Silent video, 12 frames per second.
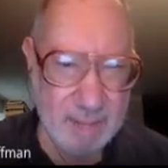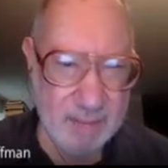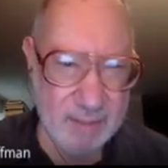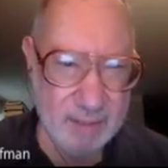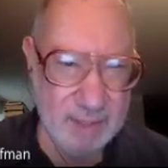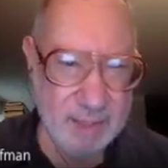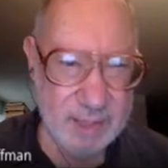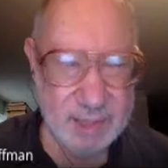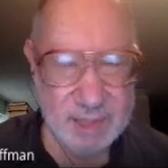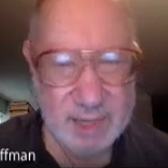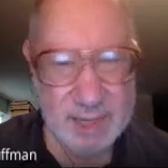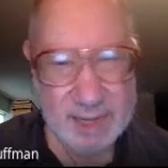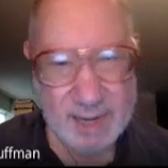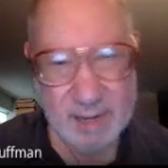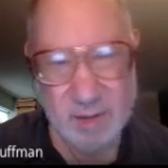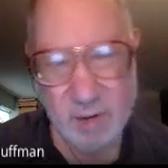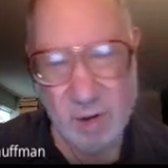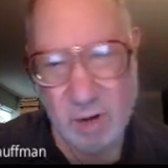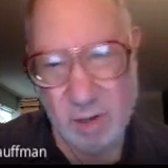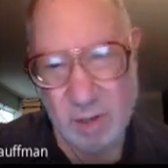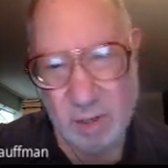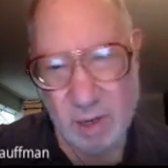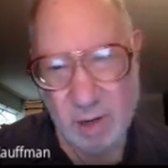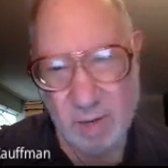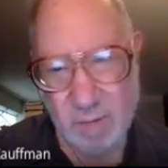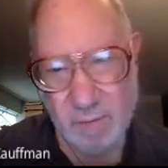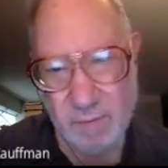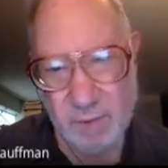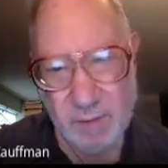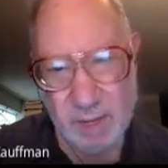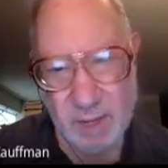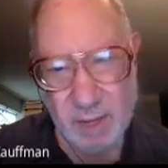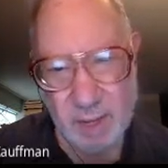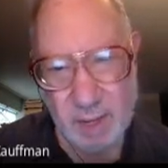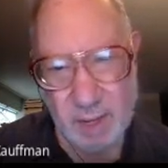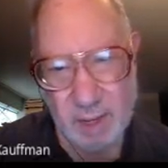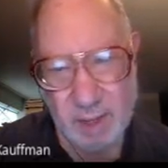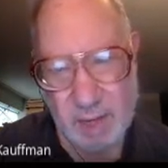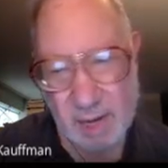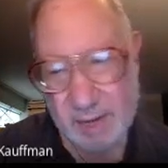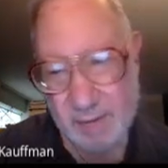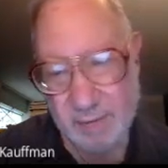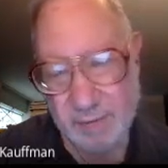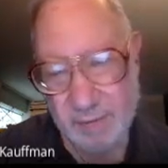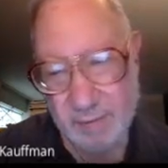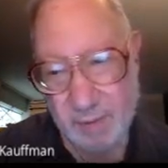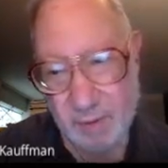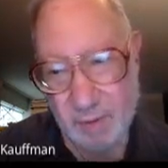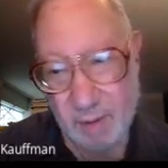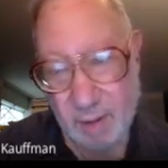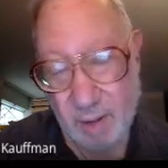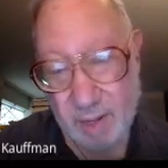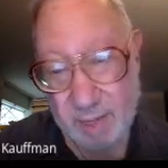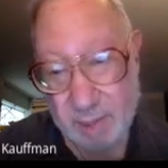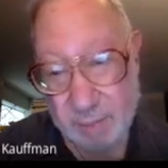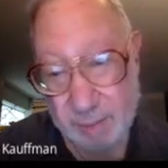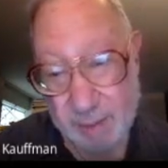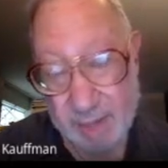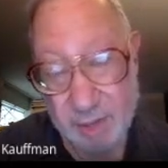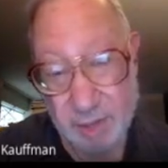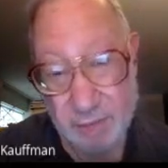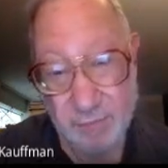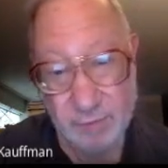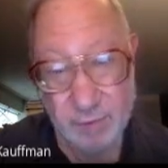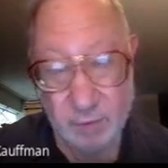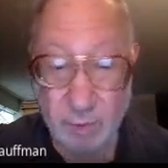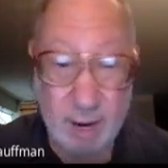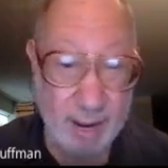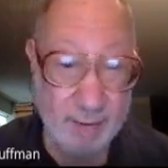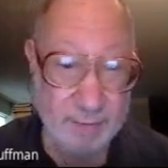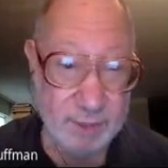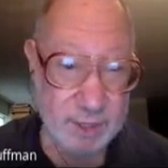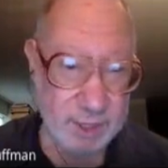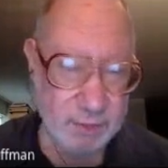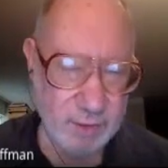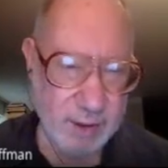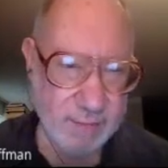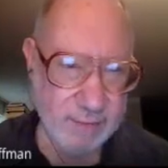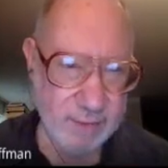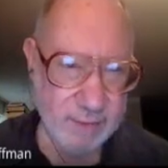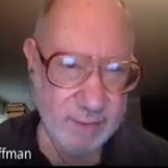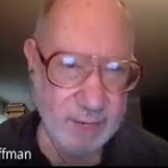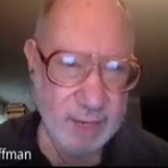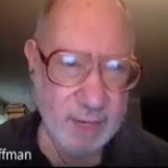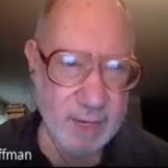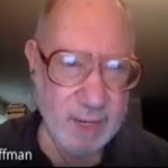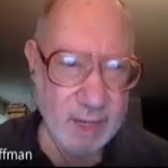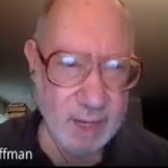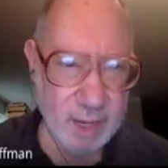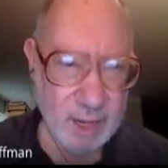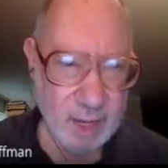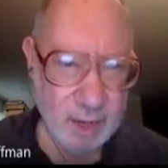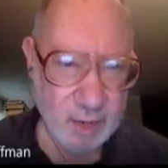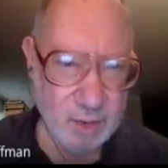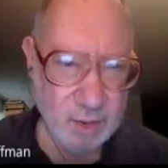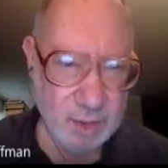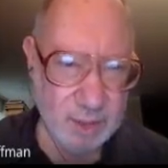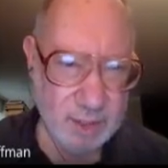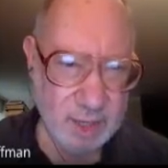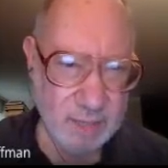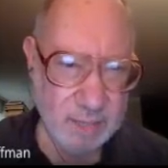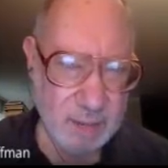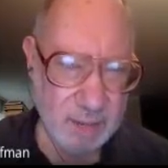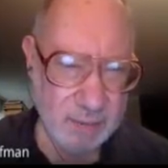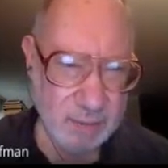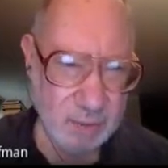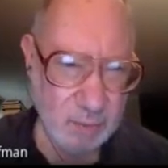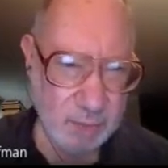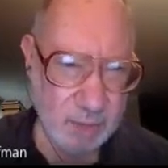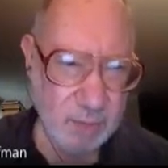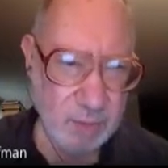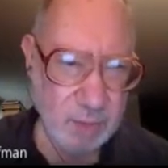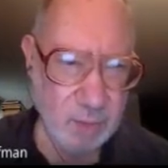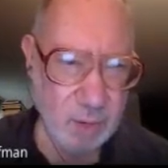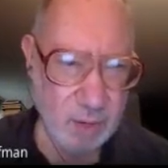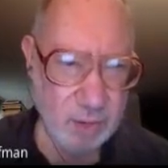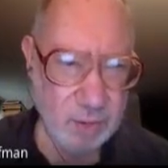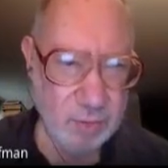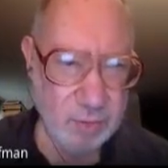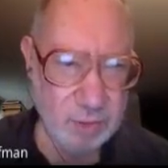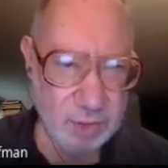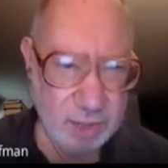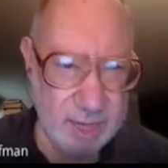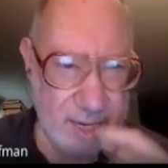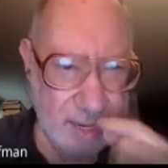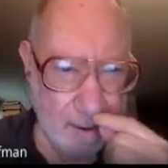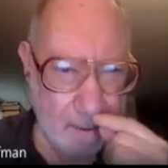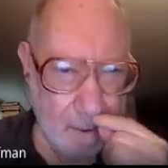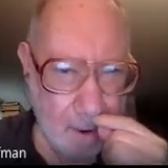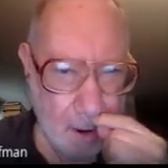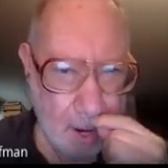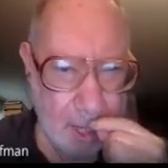This is an analog of a kind of expansion for graphs in graph theory called the Tut polynomial, where you delete or